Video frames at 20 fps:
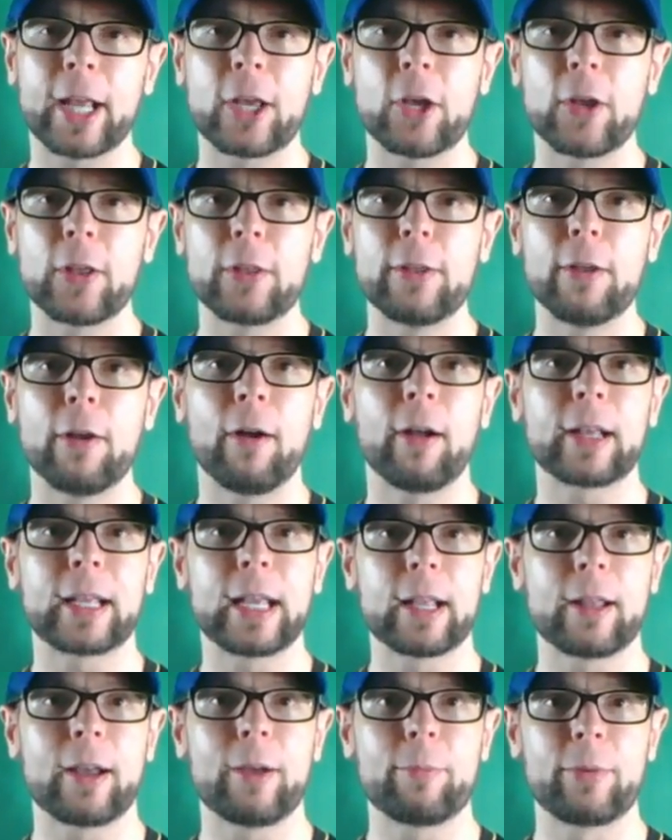I could
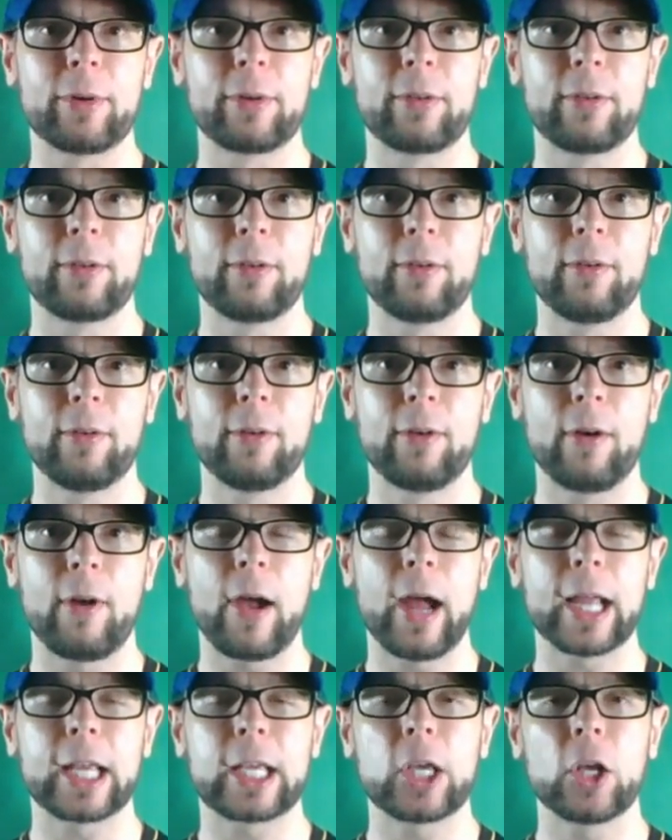not get up.
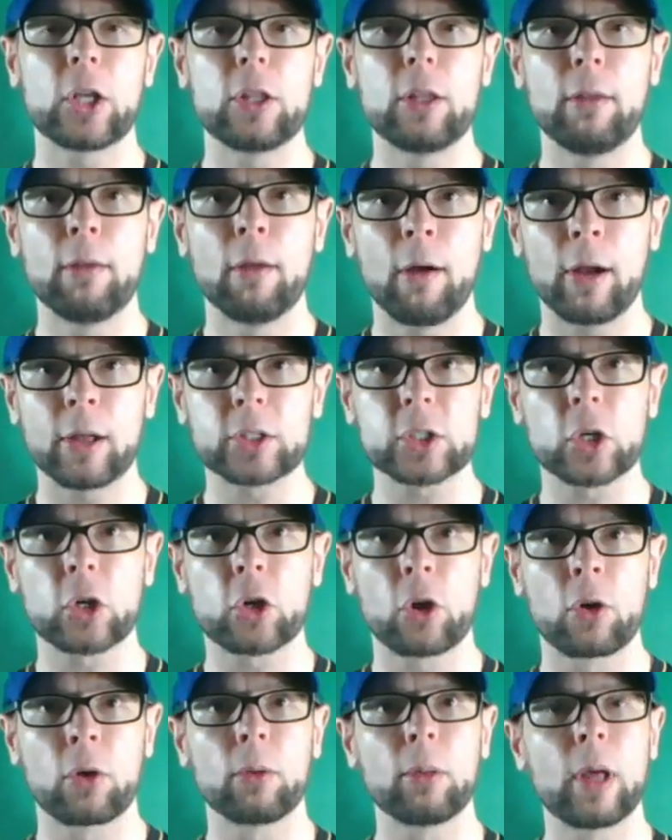I could not
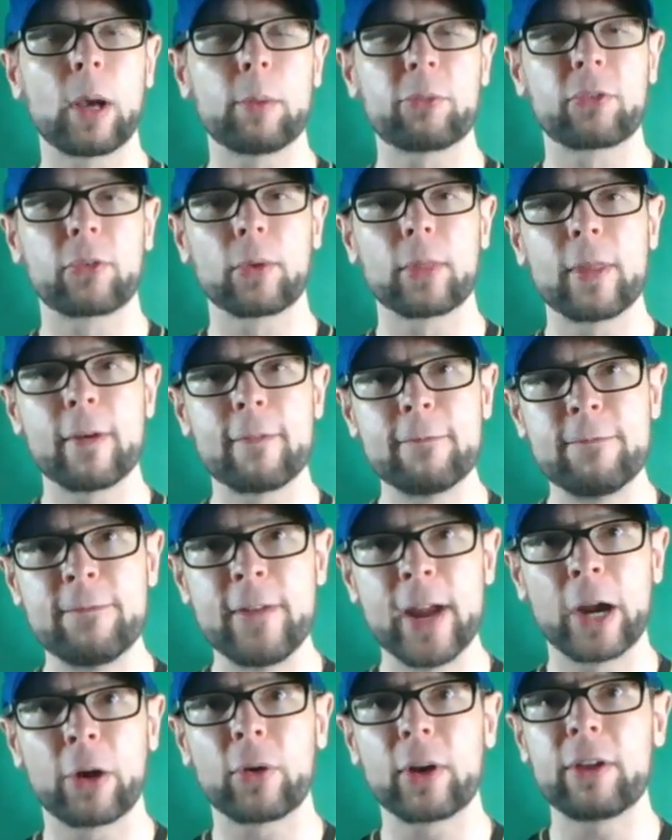curl up for the
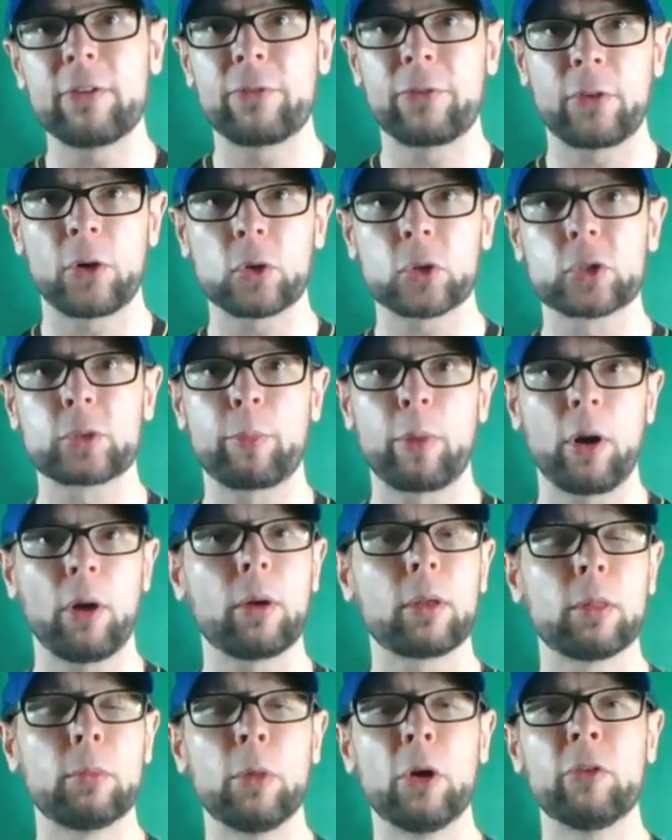very first
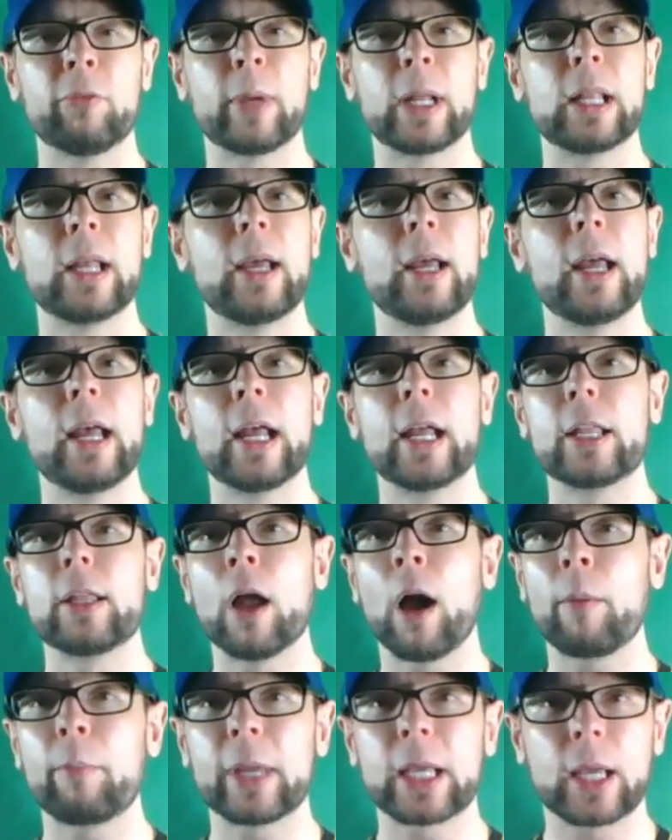part of the movement.
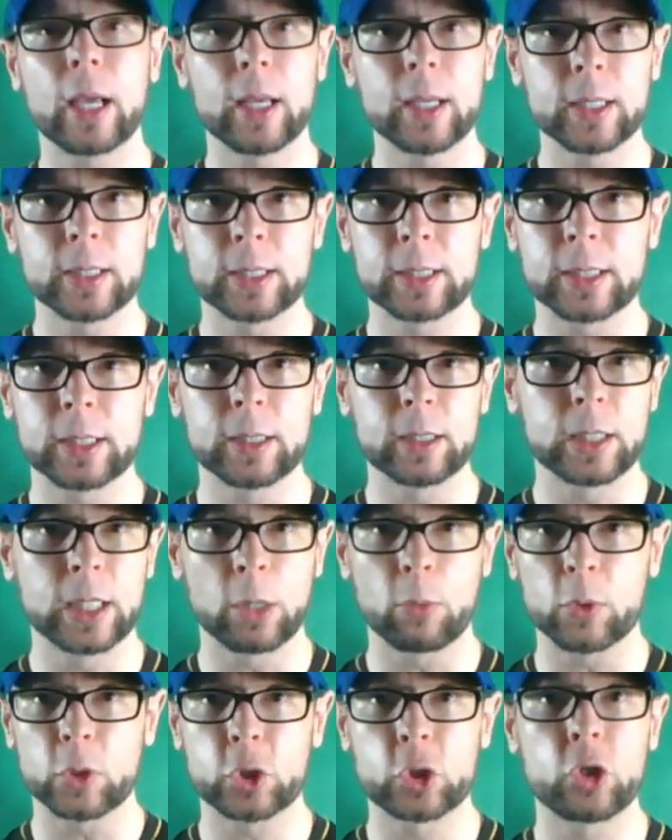Not because
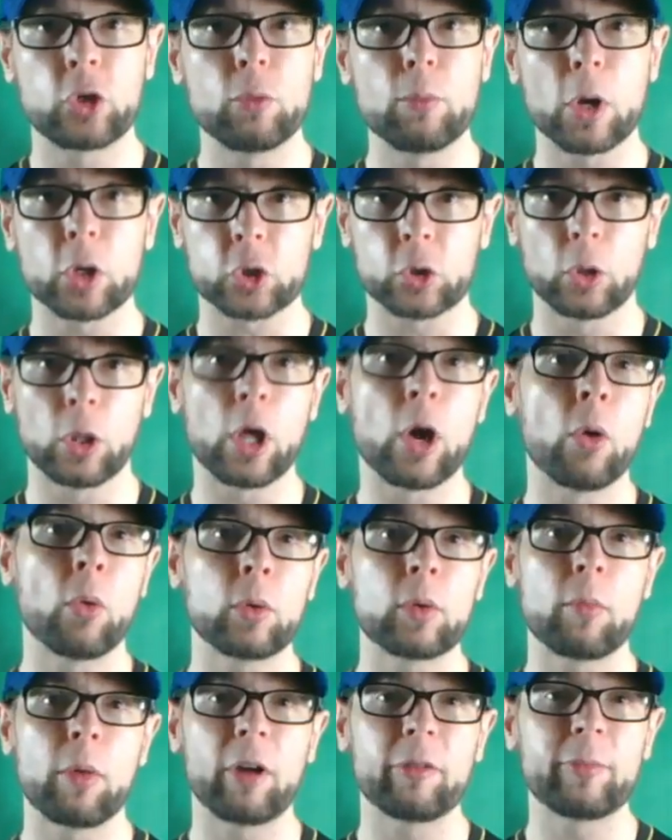there was too much
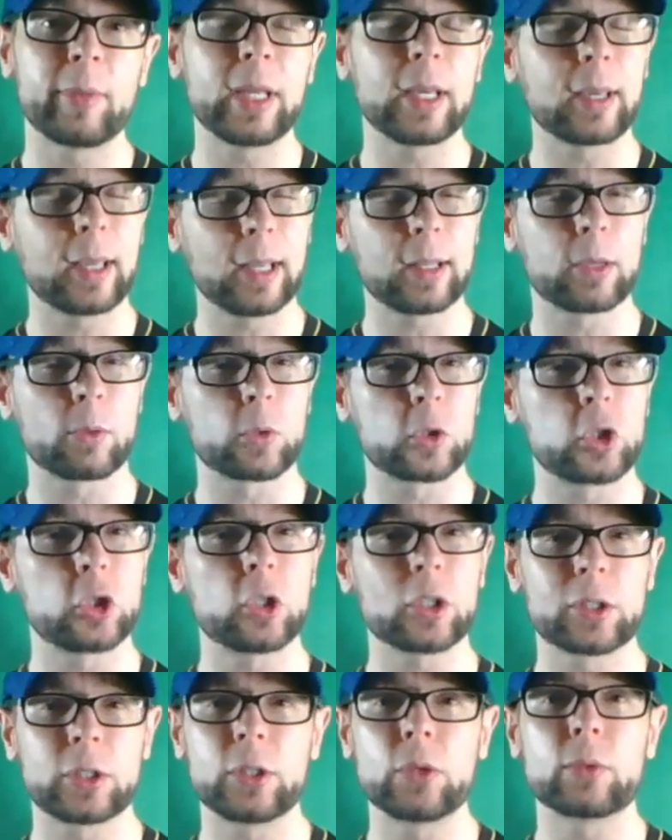load above me. Again, I was
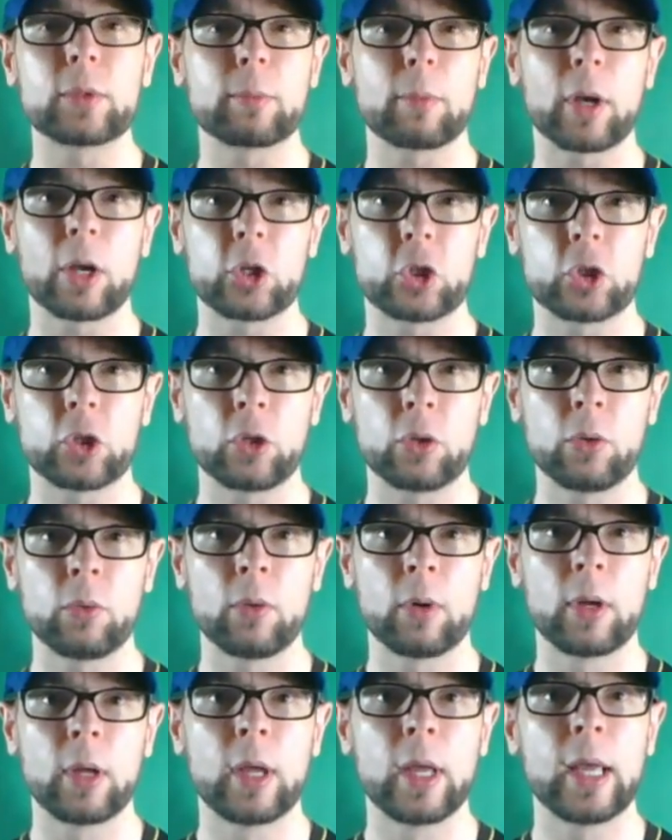just using my
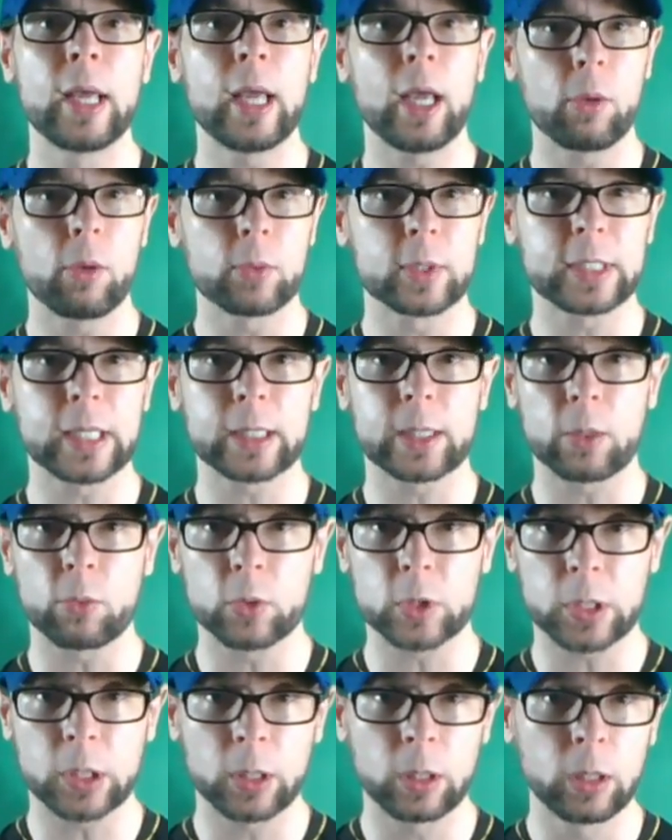shoe. It was that
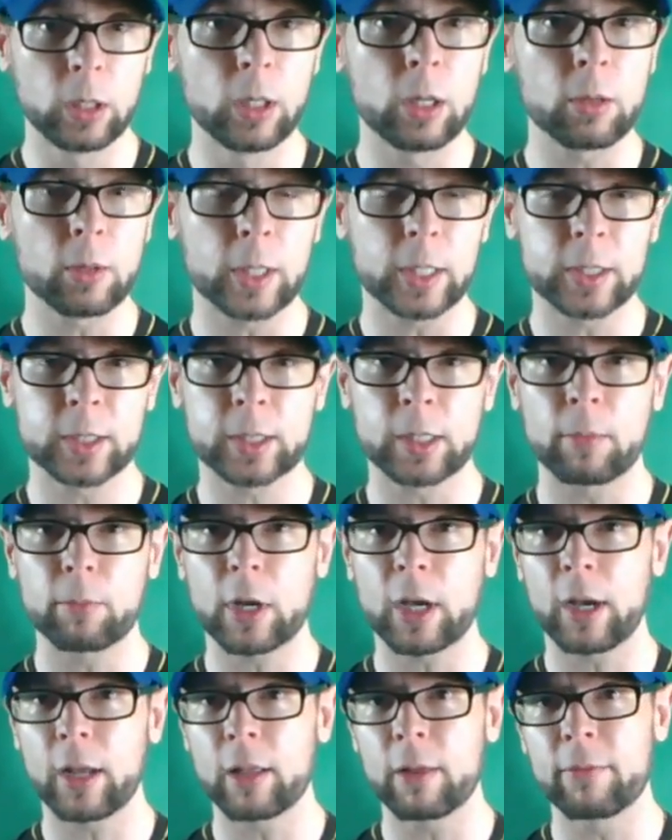there was clearly
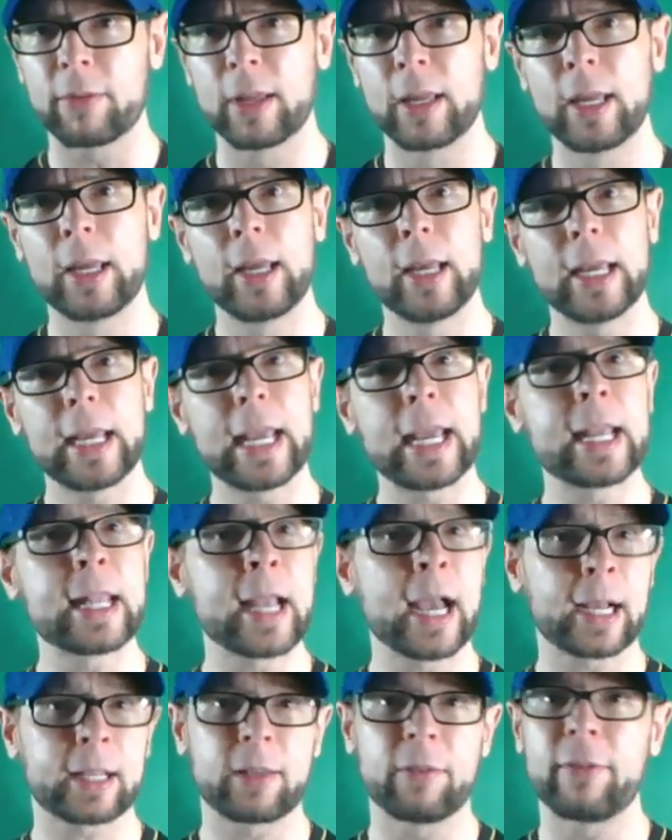some kind of
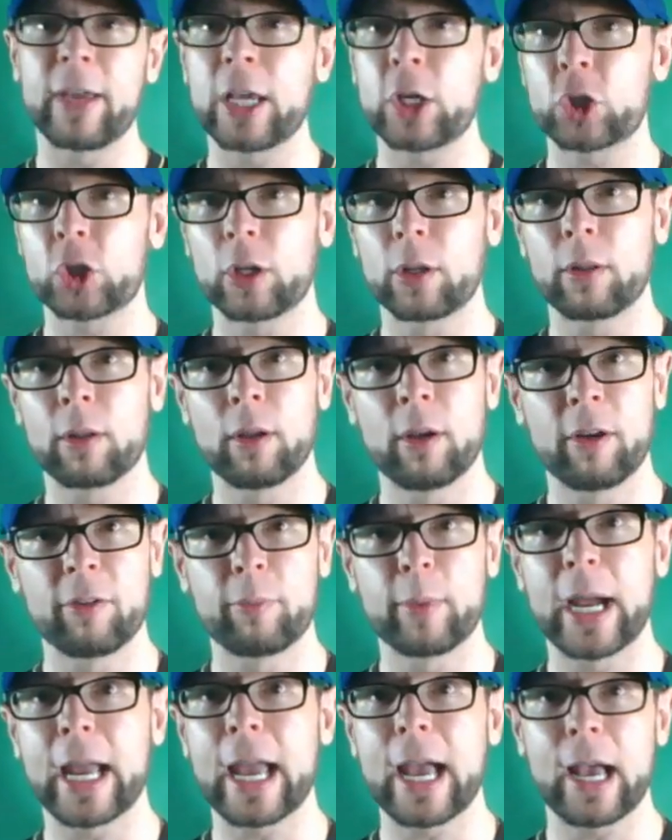inactivation
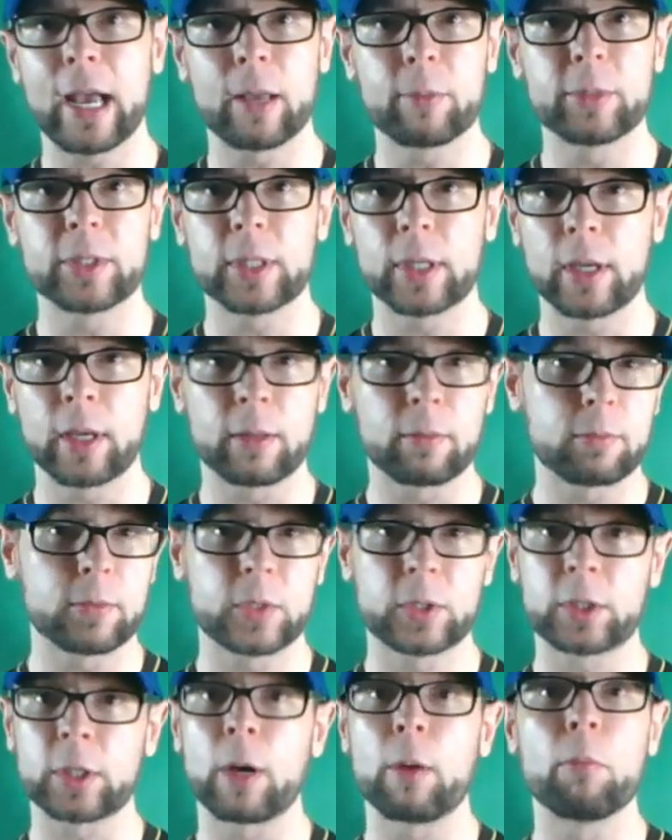of my abs, and
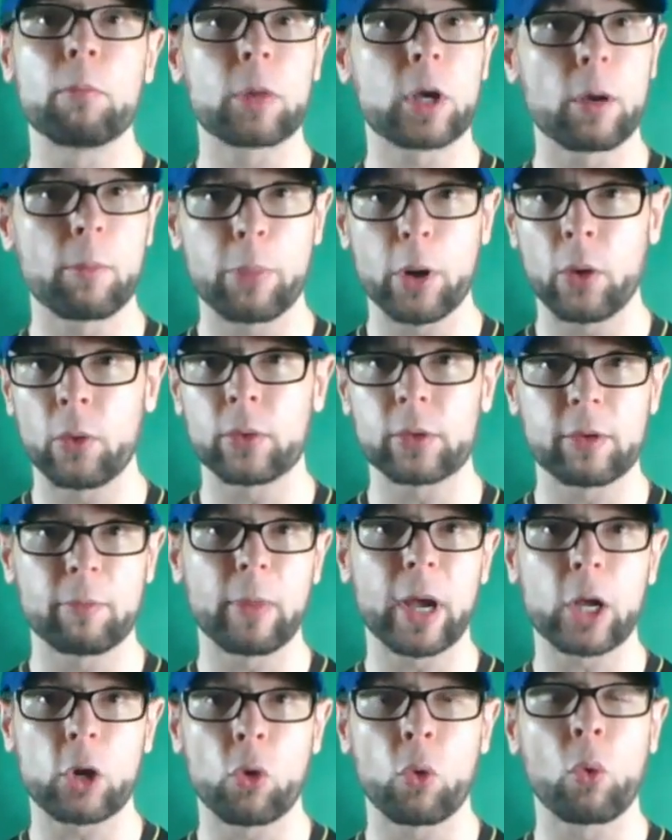some
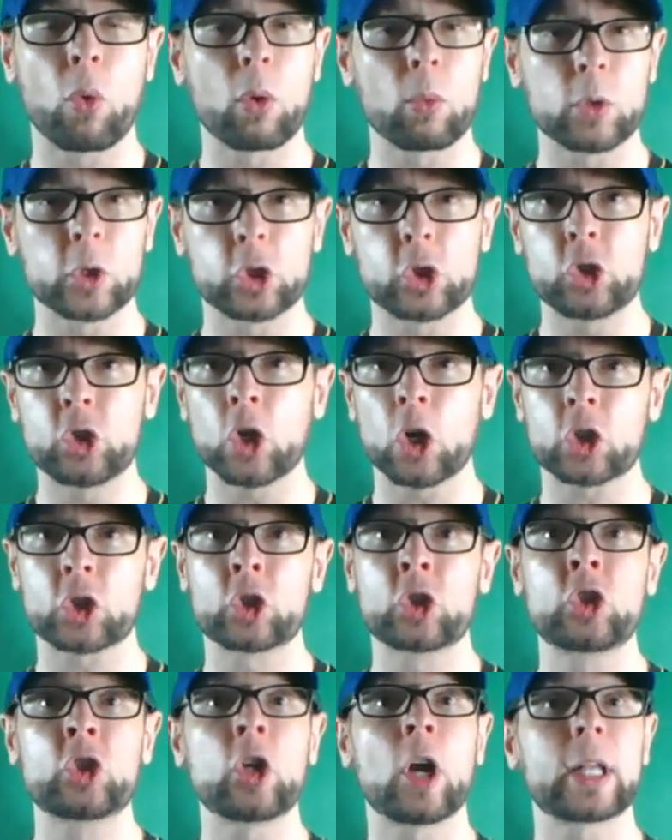component of my core was
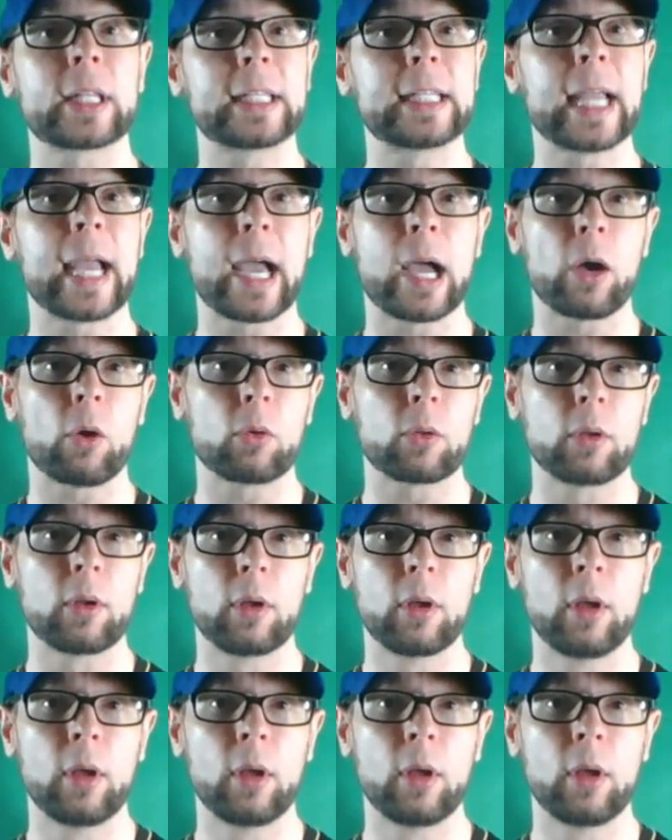just shut down.